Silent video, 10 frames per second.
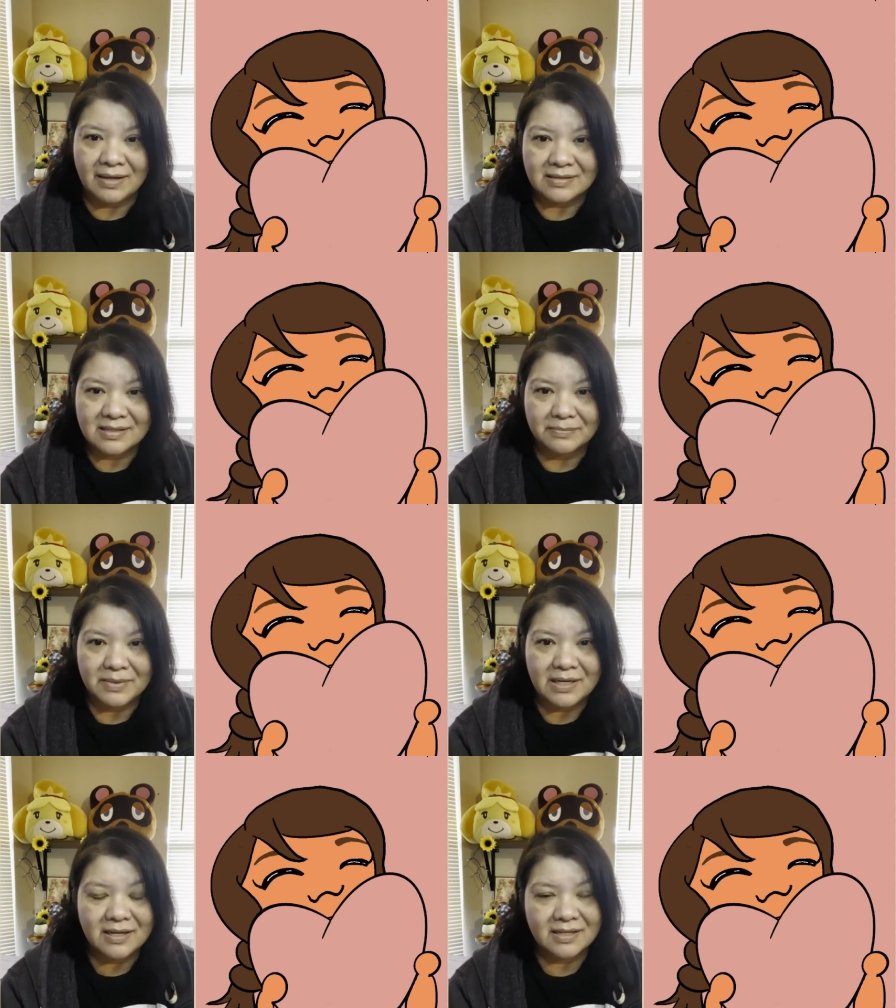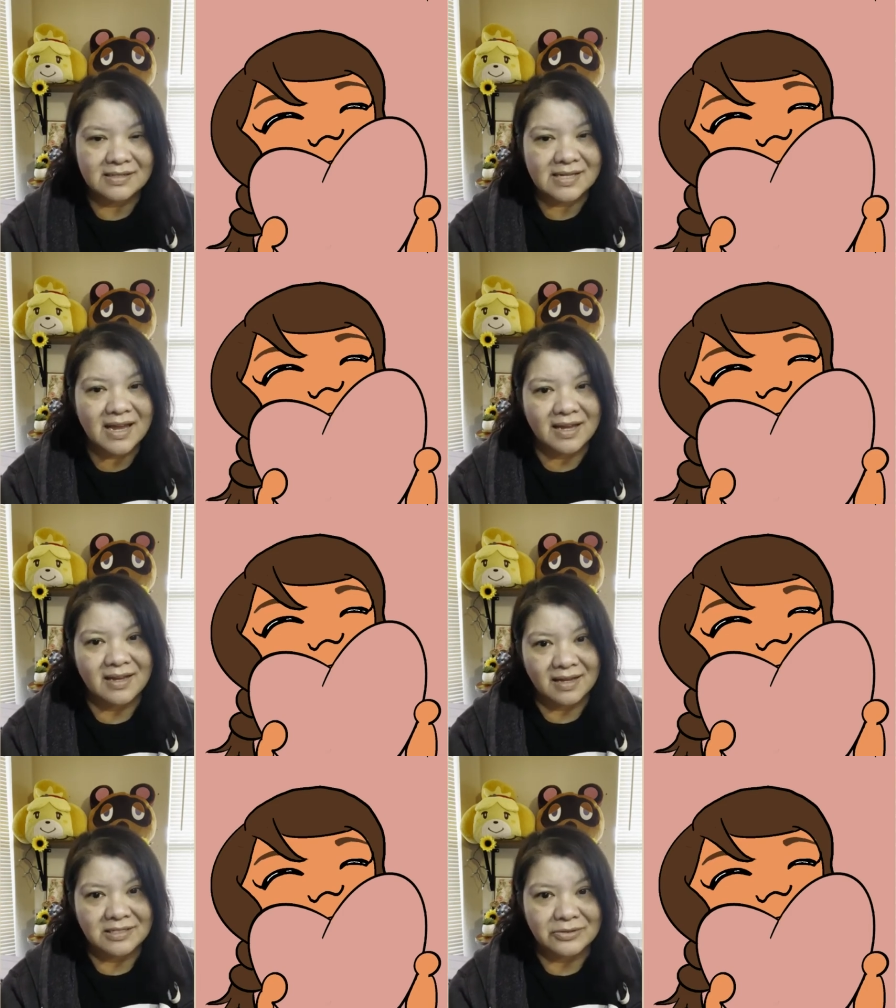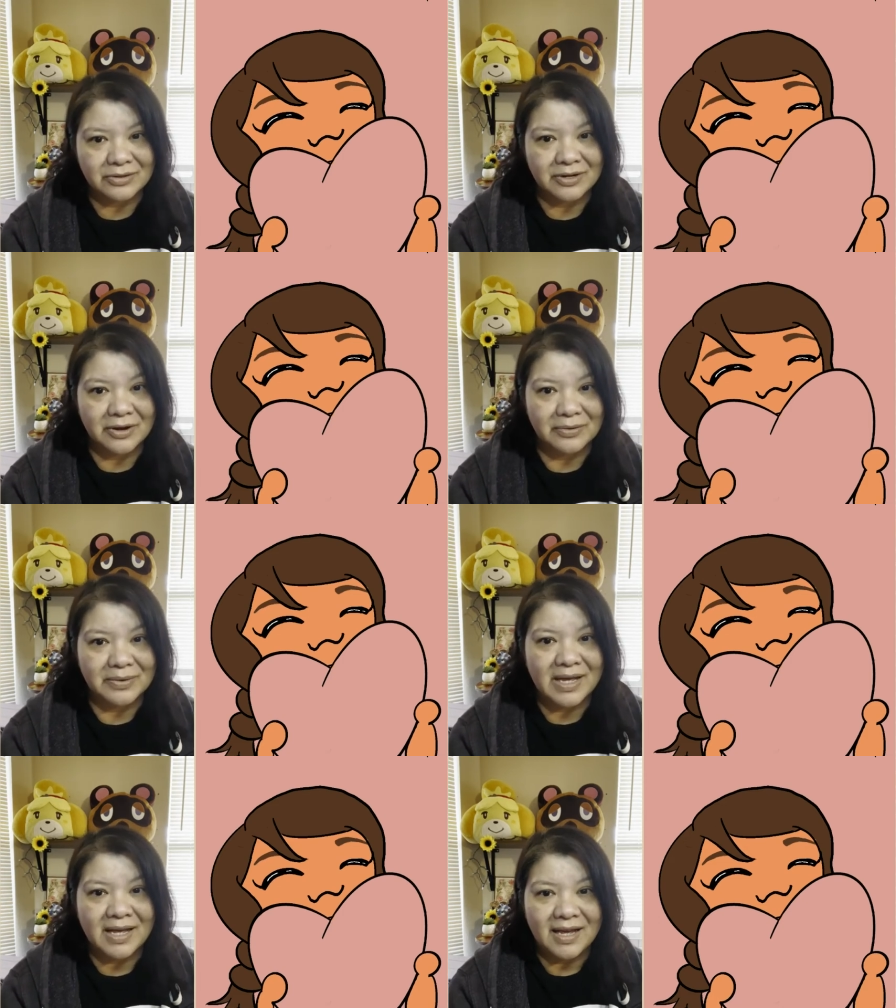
And somebody can say yes or no.